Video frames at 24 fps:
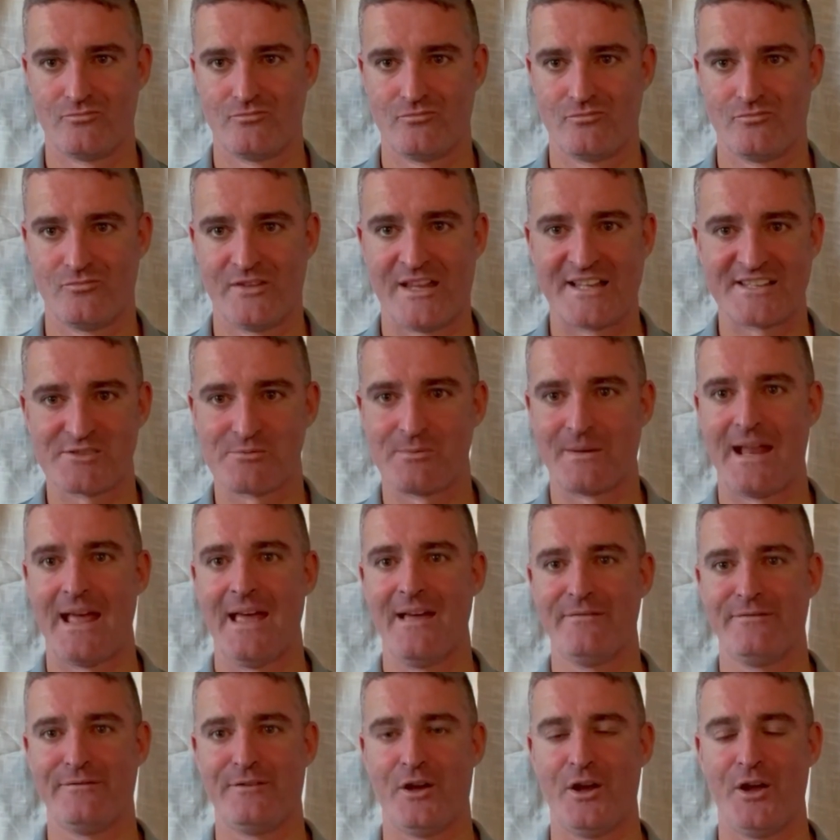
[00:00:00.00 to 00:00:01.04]
that's what I have
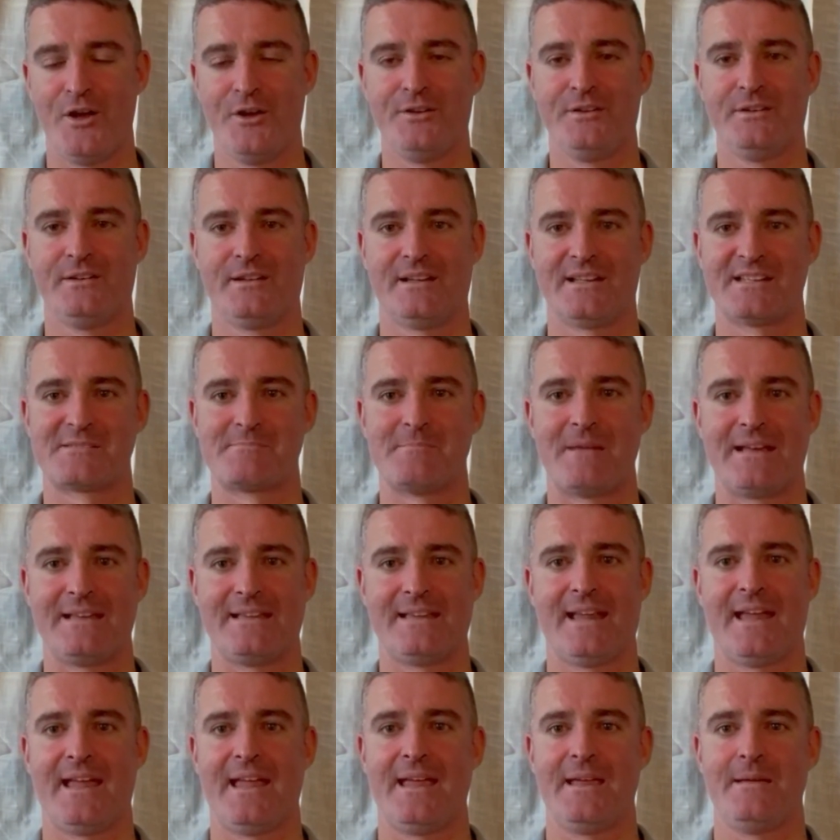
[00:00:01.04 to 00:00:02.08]
found as my
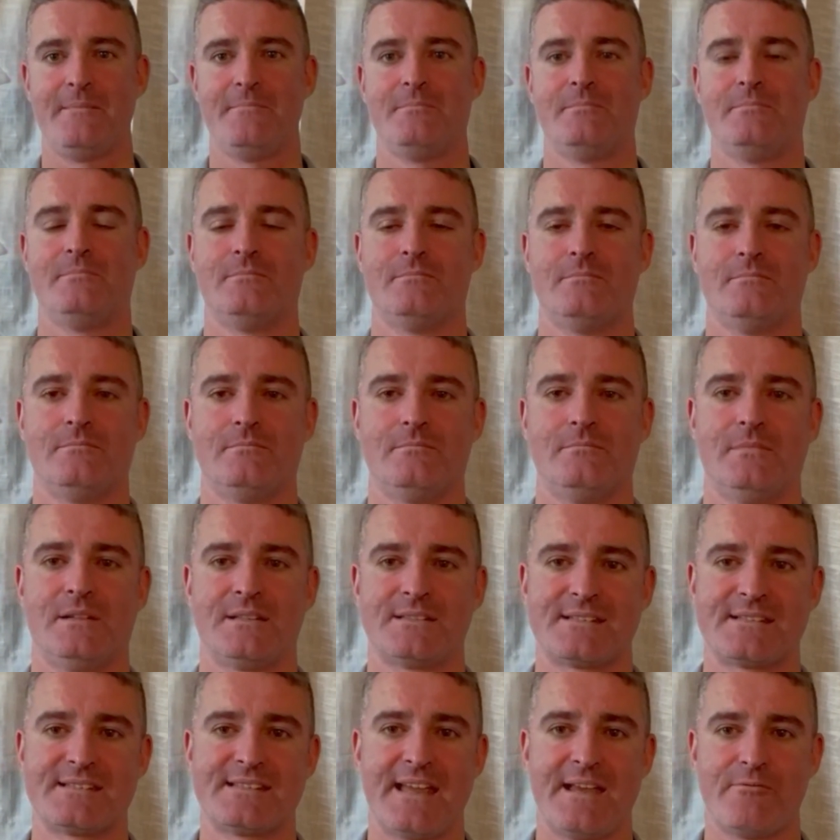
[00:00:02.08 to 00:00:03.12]
time as a
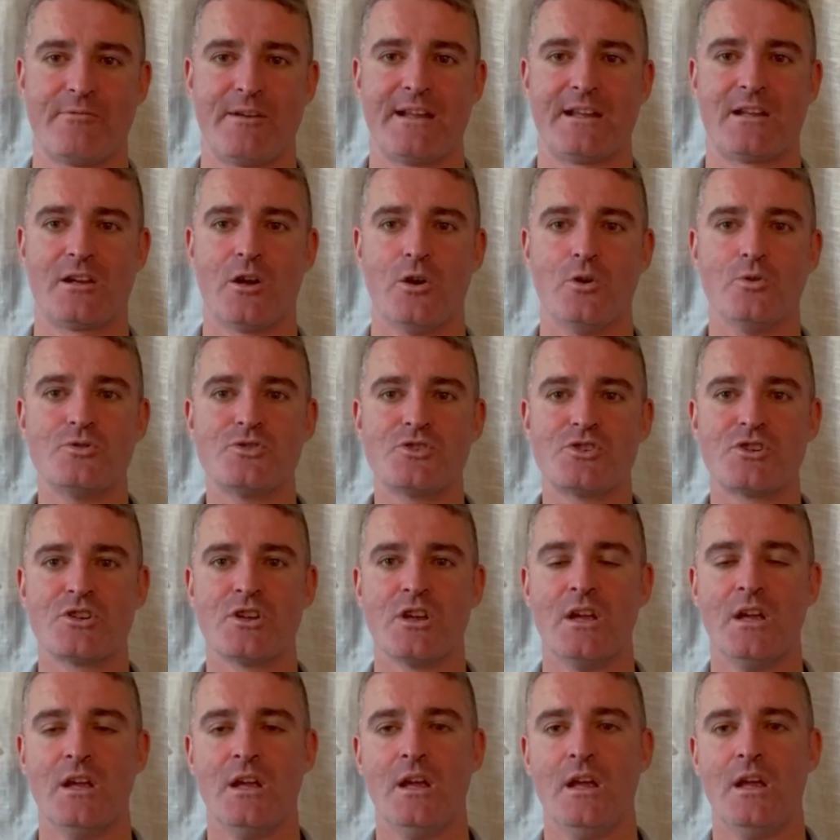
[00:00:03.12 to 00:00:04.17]
SightRight coach.
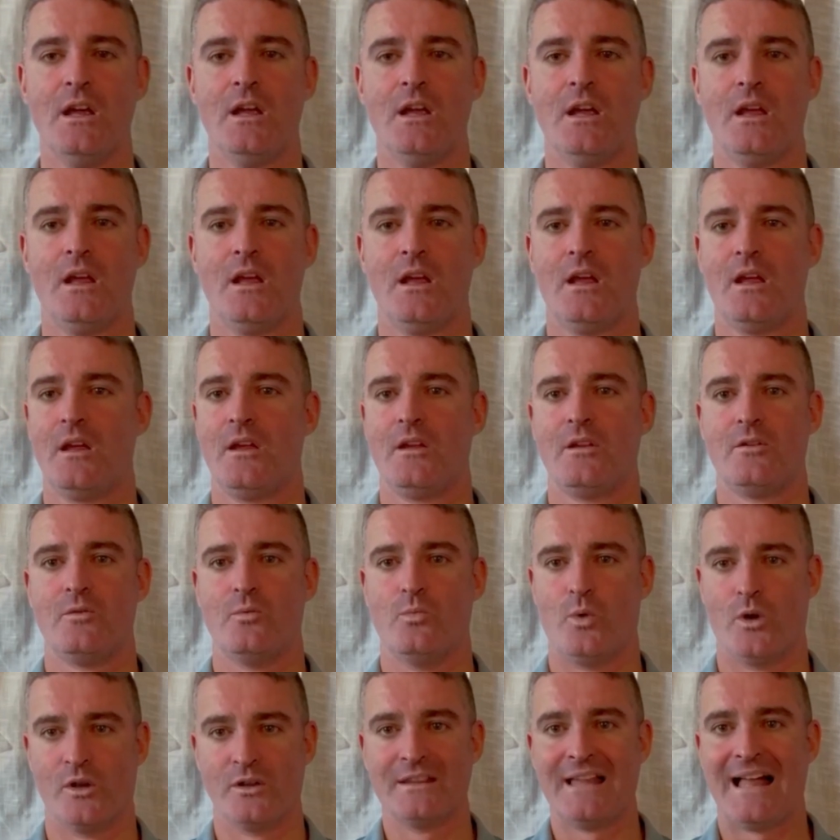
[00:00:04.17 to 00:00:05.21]

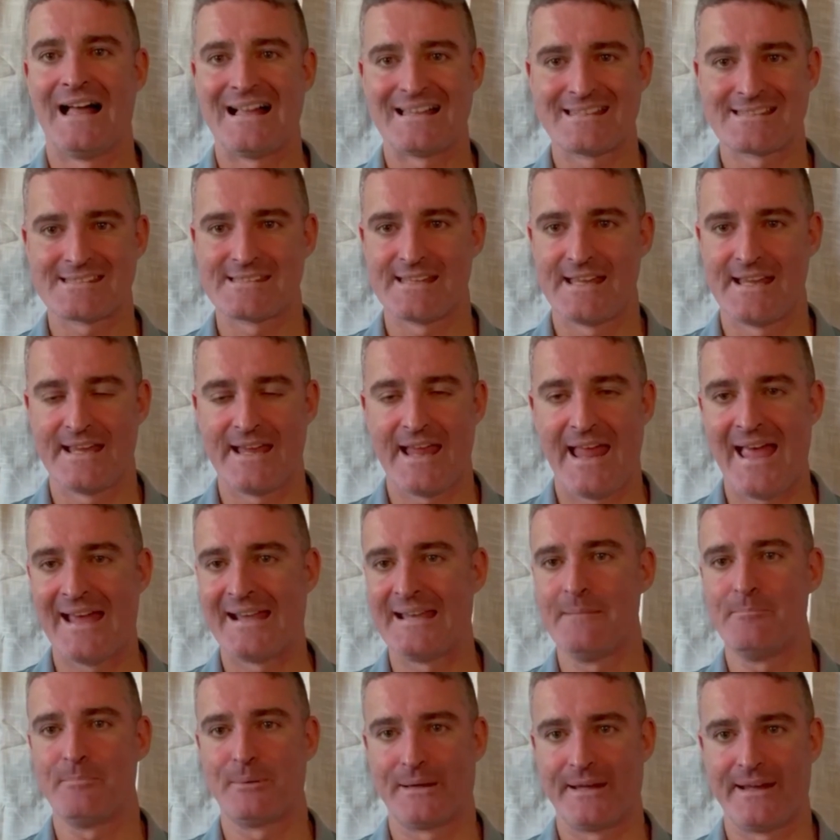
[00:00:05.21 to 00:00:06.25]
One last thing, any
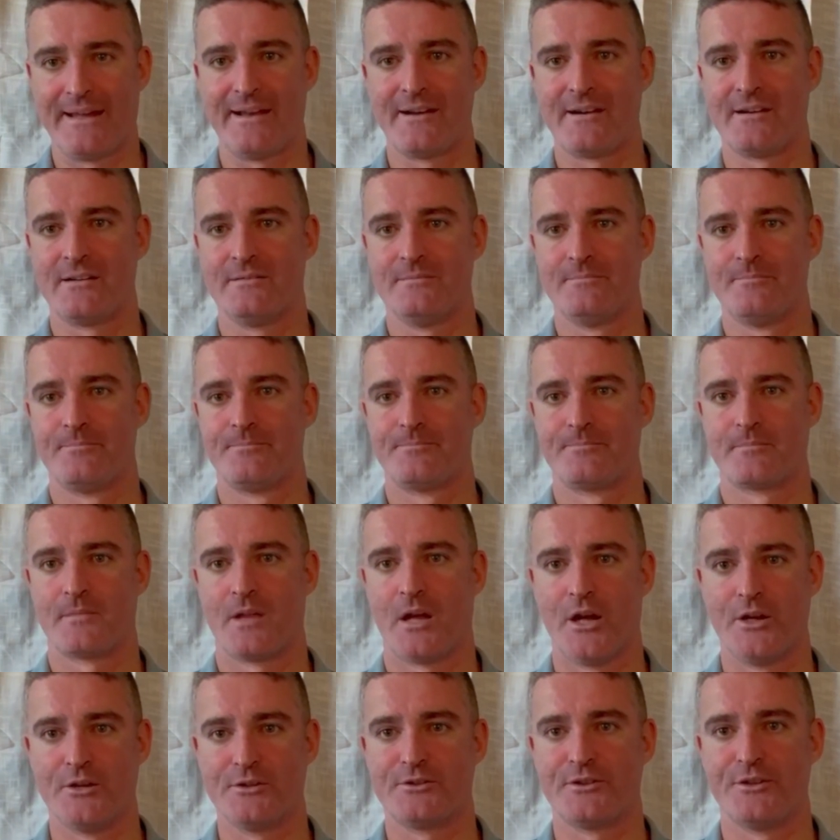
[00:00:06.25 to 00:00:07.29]
player
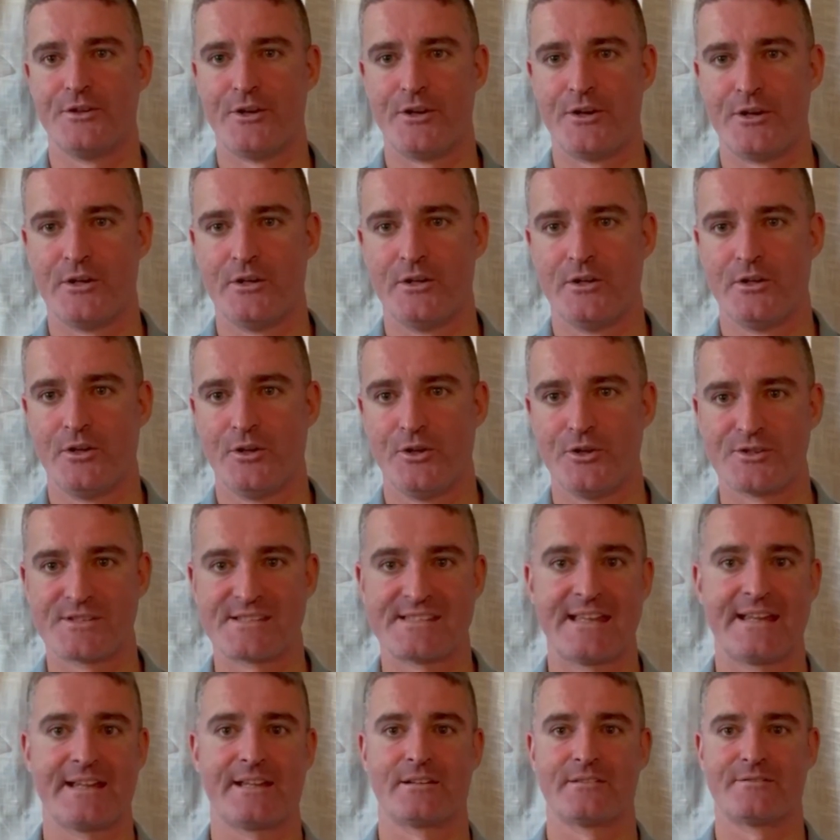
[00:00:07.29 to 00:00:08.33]
out there who's
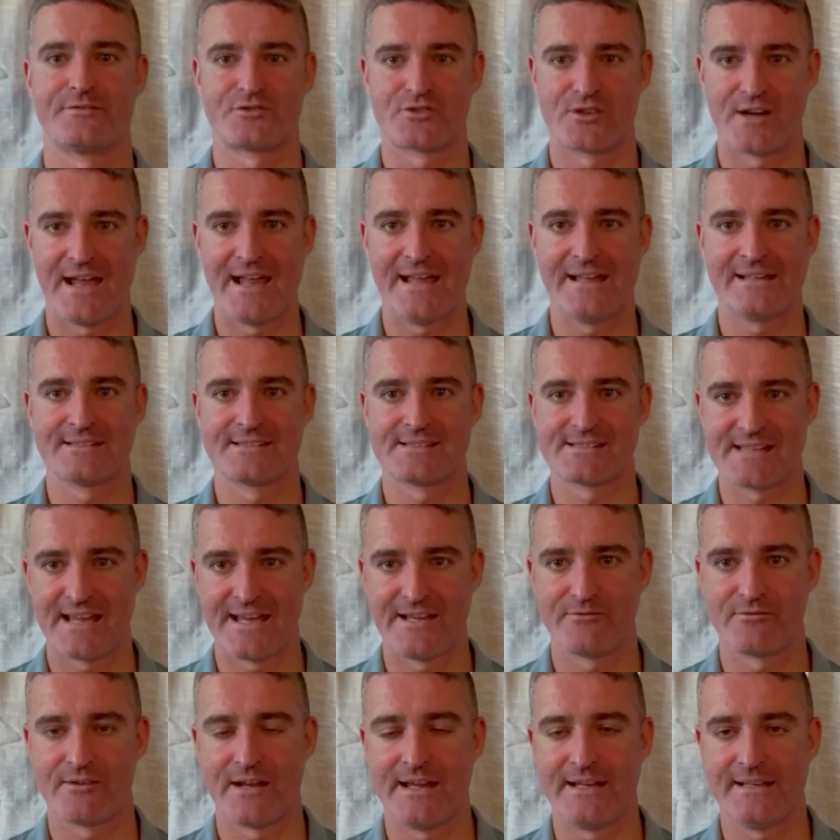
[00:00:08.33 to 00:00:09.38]
thinking of trying
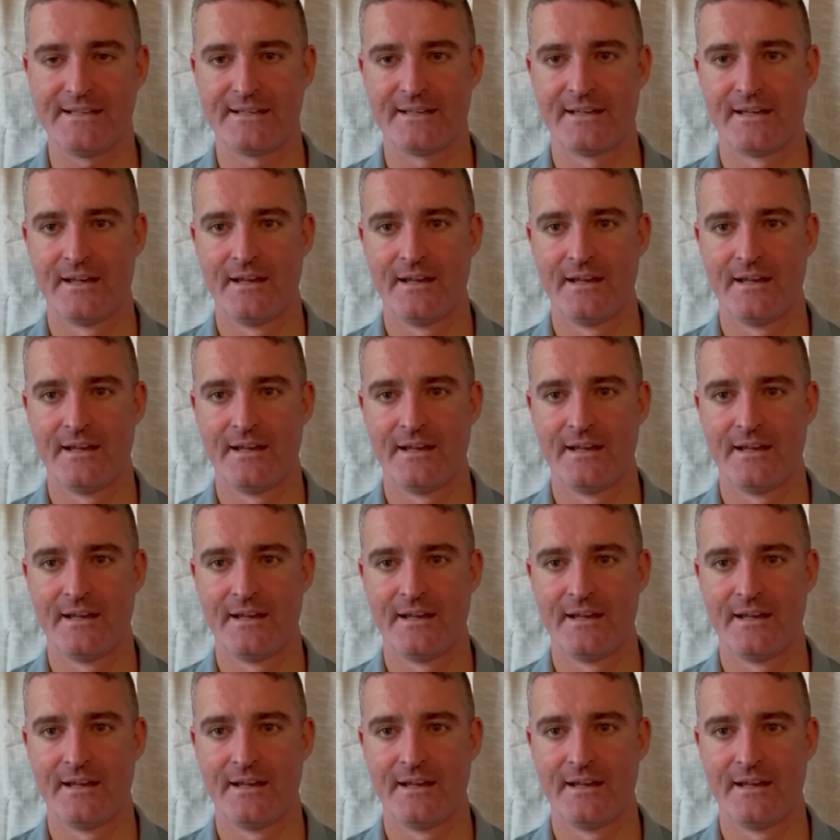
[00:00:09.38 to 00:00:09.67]
SightRight,